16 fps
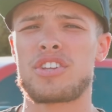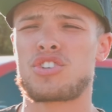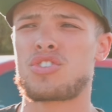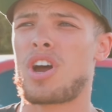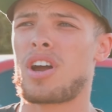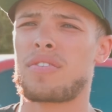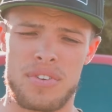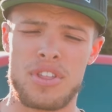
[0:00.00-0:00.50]
the
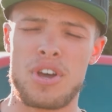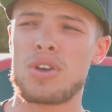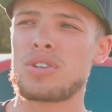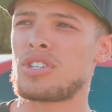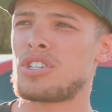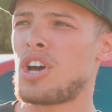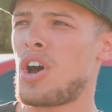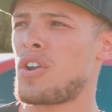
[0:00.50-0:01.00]
truck for those
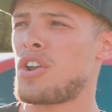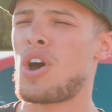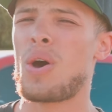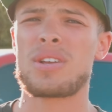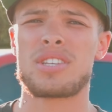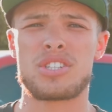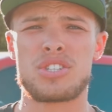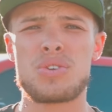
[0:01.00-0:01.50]
that don't know.
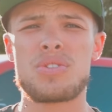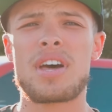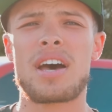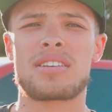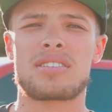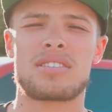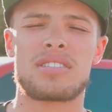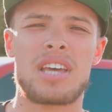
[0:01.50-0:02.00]
It's a
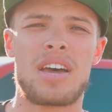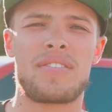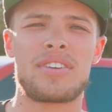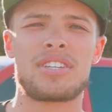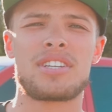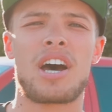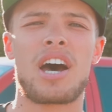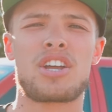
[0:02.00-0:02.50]

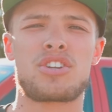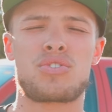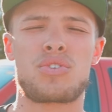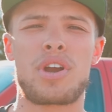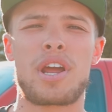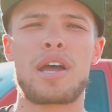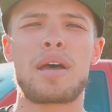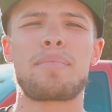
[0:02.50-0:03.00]
2007 Dodge
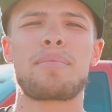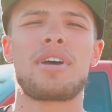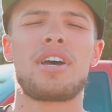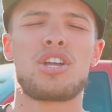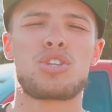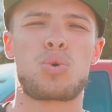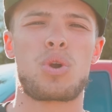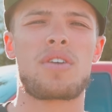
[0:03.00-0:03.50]
Ram
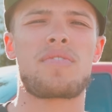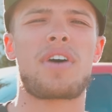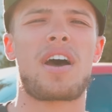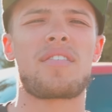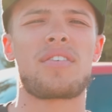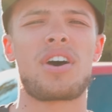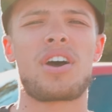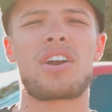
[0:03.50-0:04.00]

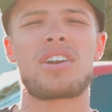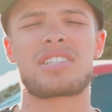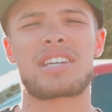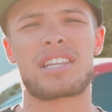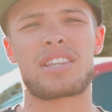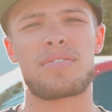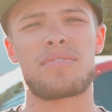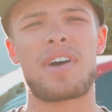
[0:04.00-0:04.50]
2500. It's
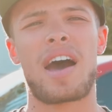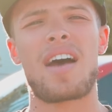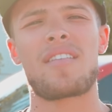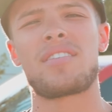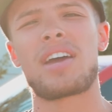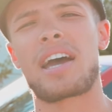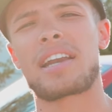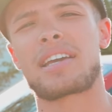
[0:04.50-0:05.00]
got the
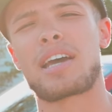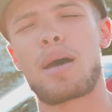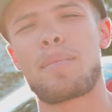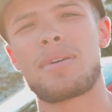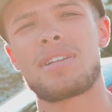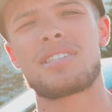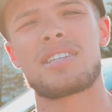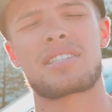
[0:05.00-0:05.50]
5.9
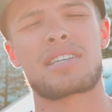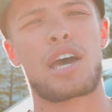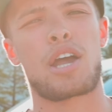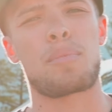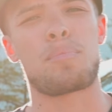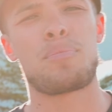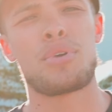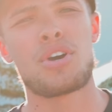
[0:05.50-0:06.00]
Cummins. It's got
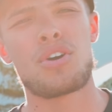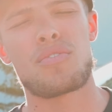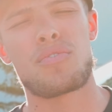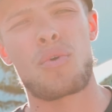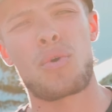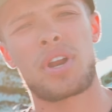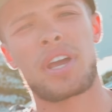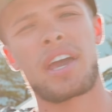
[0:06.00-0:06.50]
a built
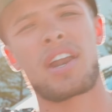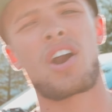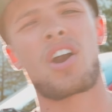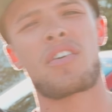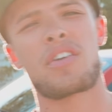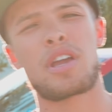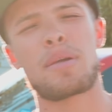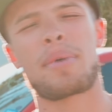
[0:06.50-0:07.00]

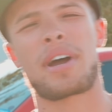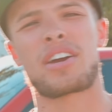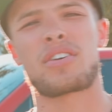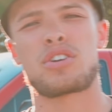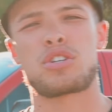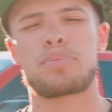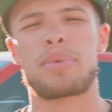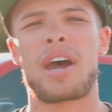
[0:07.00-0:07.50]
48RE by
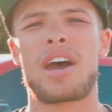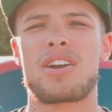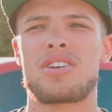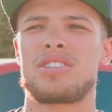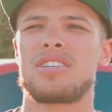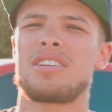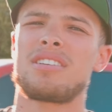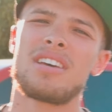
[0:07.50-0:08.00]
Chris
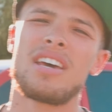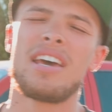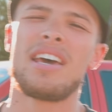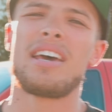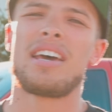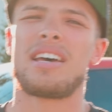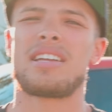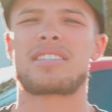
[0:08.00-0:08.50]
Patterson.
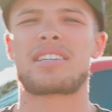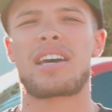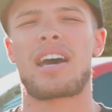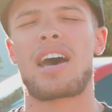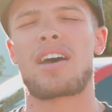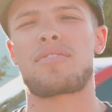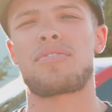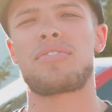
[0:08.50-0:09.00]
It's
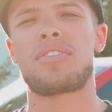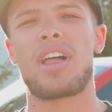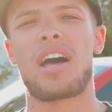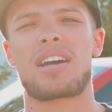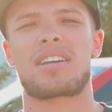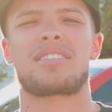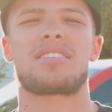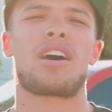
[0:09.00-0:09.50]
got
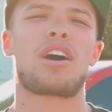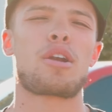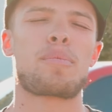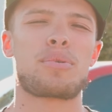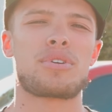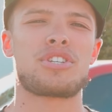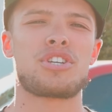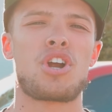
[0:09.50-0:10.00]
Flux
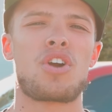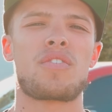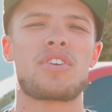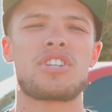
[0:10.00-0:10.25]
100% over